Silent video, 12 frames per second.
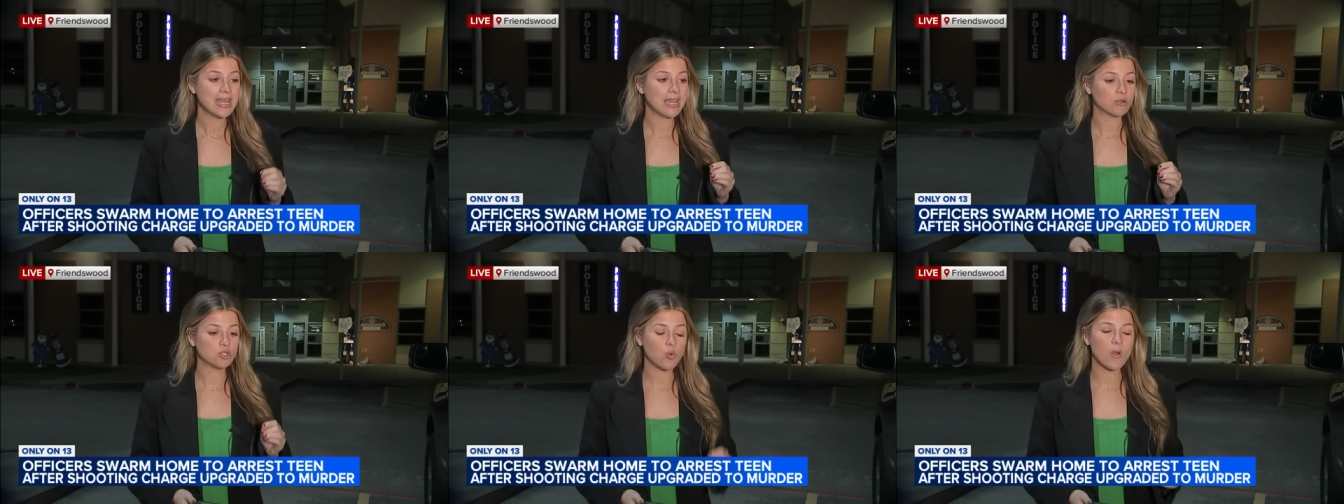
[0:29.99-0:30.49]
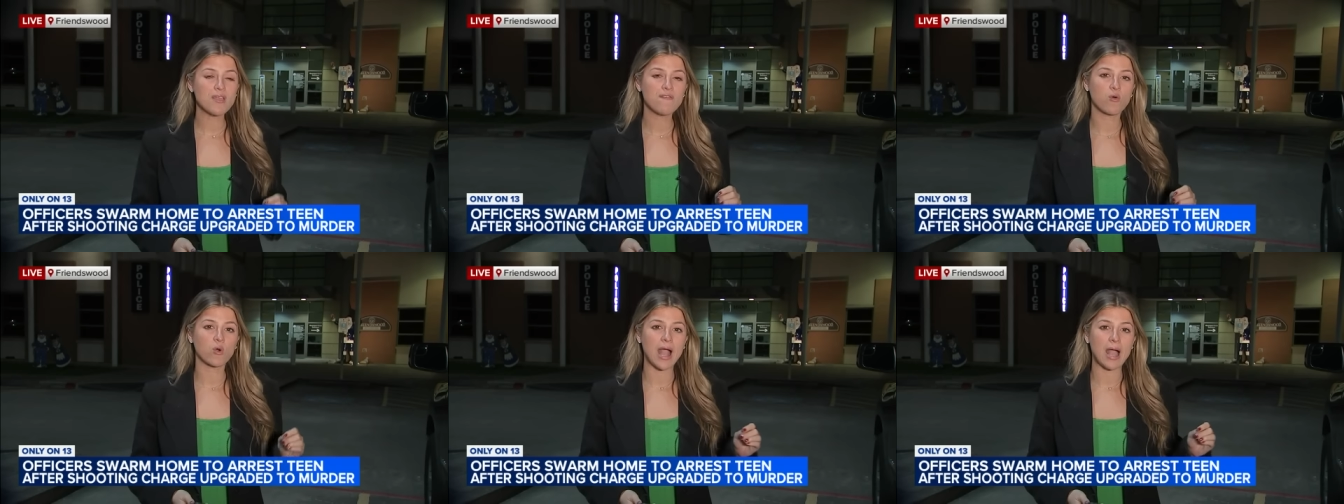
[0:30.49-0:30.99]
Now,
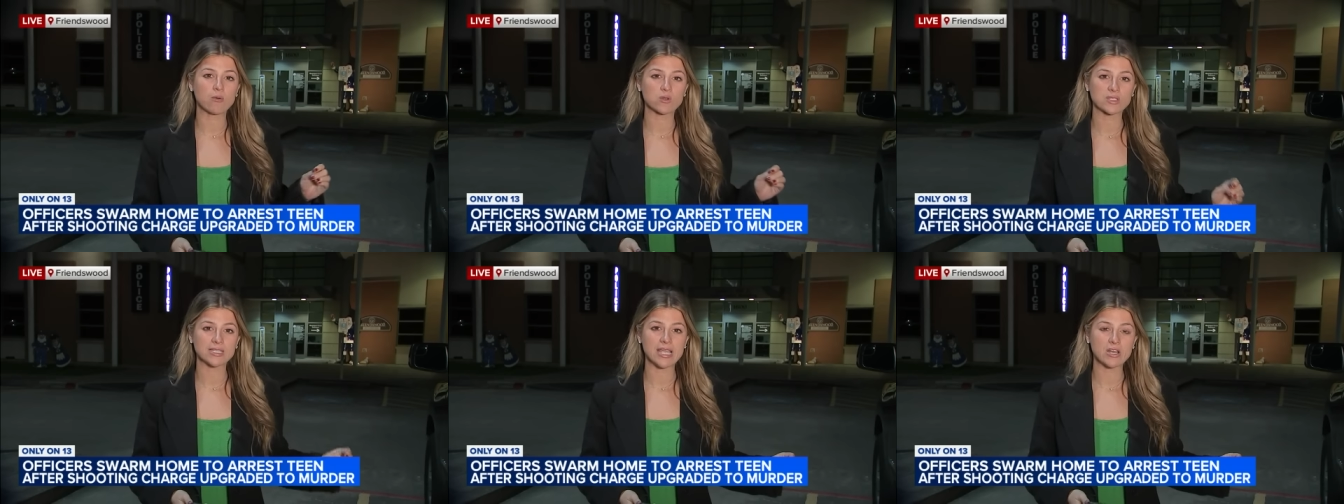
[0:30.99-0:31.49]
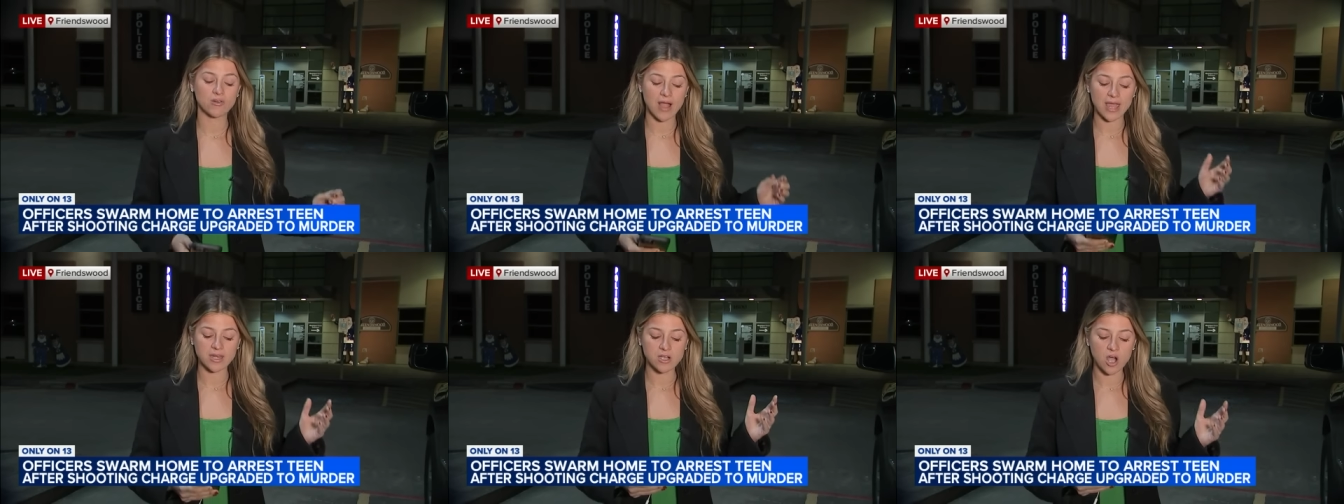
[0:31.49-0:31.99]
24 hours later,
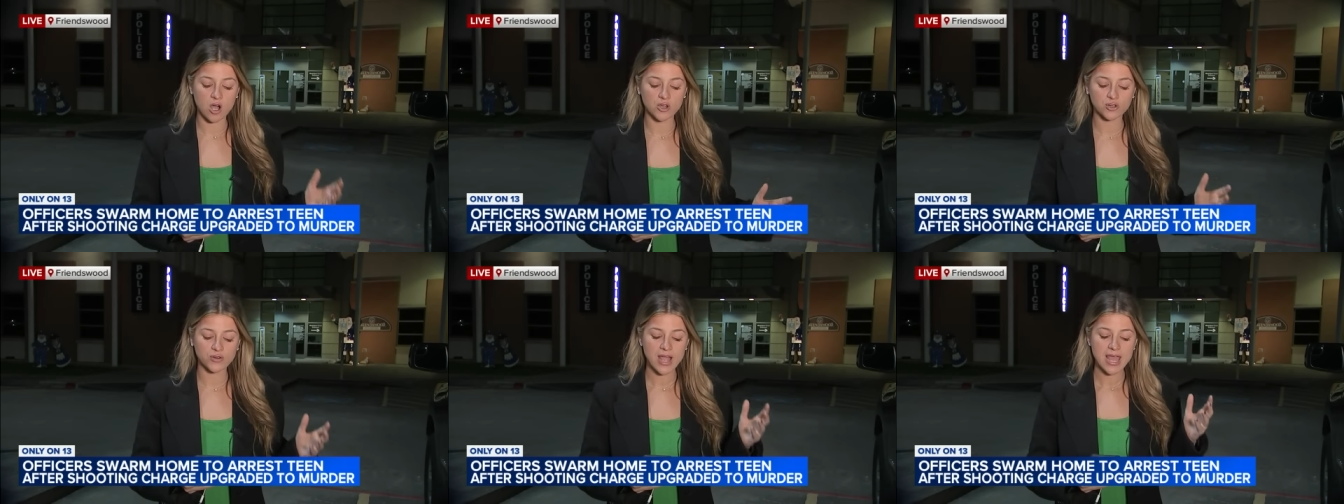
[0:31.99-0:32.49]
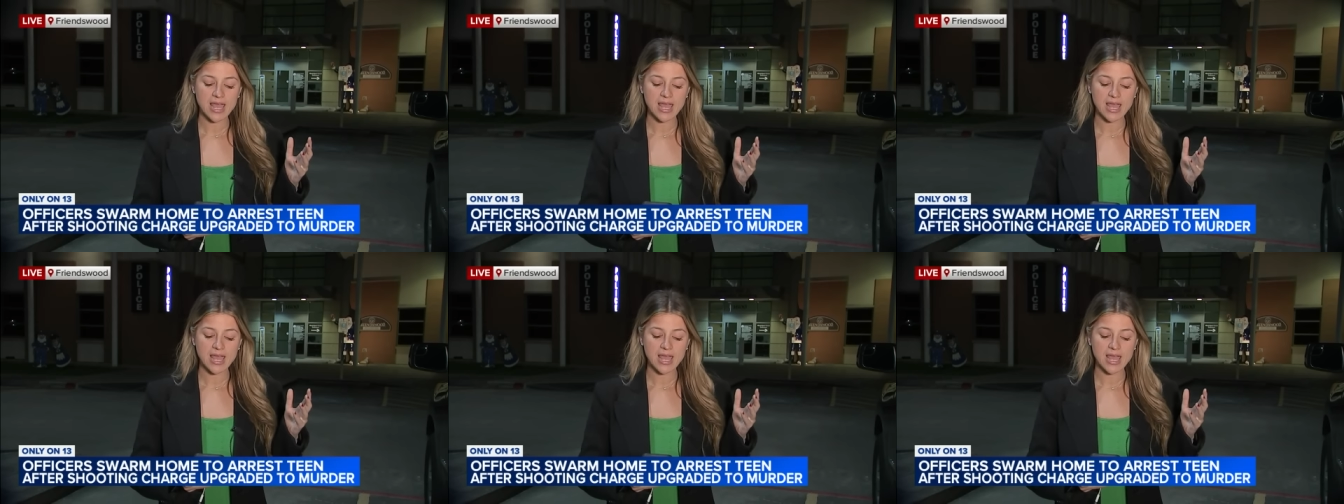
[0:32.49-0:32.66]
and Connor